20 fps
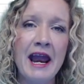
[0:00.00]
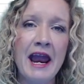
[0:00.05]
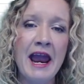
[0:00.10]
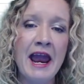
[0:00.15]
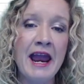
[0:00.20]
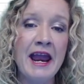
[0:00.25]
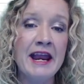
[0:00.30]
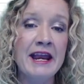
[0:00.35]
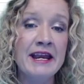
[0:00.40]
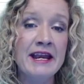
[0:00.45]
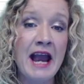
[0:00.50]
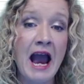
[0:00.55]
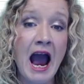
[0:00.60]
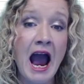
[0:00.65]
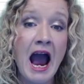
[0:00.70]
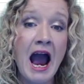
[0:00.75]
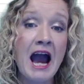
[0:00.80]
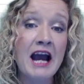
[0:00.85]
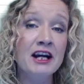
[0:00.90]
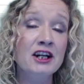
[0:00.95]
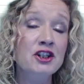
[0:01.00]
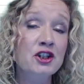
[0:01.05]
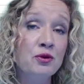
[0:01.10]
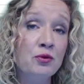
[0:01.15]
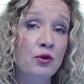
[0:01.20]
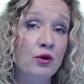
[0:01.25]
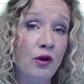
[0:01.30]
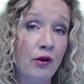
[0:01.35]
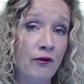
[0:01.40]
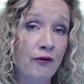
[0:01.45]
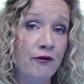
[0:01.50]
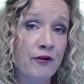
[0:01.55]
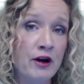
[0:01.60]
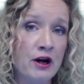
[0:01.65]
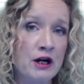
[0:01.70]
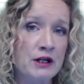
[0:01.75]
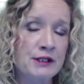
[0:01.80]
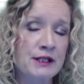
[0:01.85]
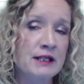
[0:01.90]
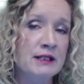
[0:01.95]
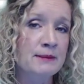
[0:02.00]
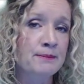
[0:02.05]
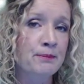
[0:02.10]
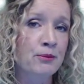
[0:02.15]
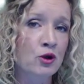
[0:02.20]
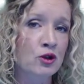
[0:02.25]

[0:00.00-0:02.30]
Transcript: a actual versus